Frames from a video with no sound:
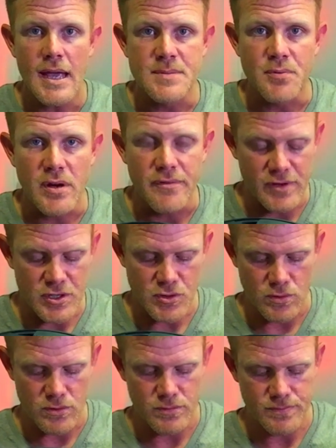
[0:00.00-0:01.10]
It's pretty
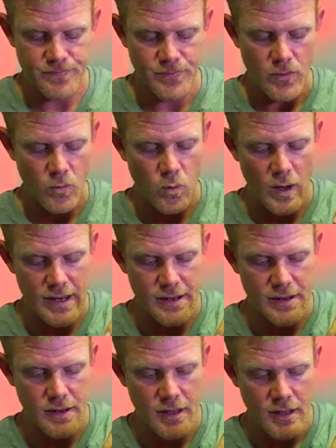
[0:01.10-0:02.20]
visual
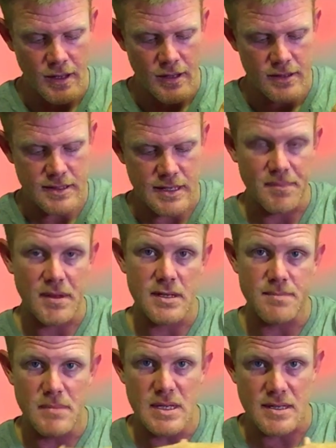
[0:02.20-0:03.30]
when
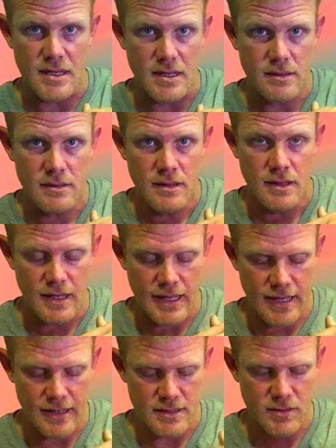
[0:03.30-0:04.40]
something's missing
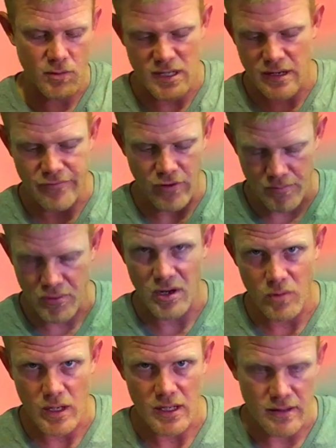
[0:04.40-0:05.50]
to identify pretty
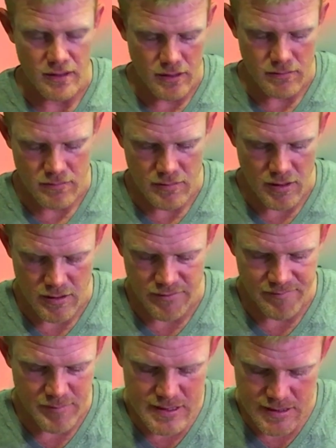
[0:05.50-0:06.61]
quickly that
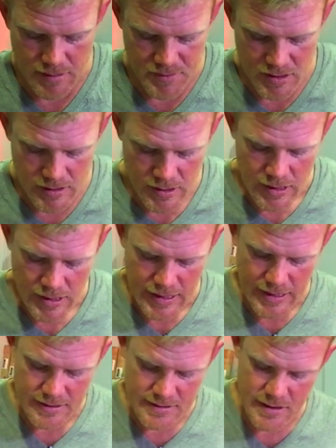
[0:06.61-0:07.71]
you've missed something.
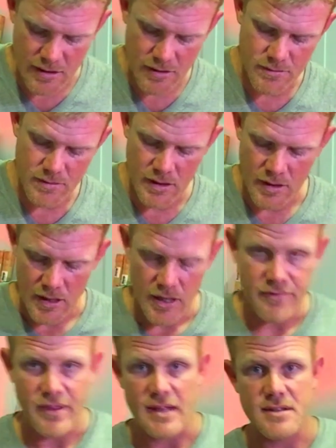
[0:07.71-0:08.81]
So
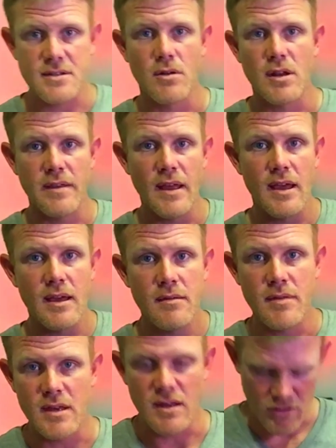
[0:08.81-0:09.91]
if that's not in there,
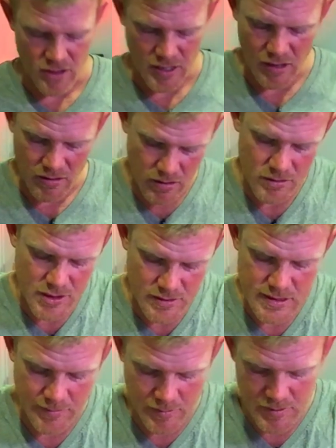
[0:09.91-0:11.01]
then you kind of go, oh
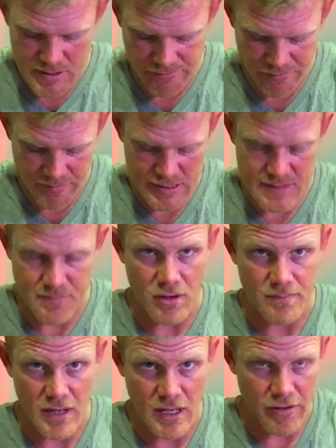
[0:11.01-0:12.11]
shit, something missing from that
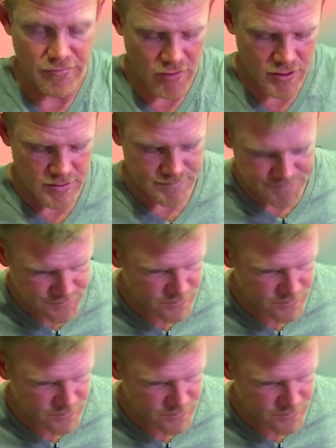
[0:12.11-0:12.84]
spot, better go find it.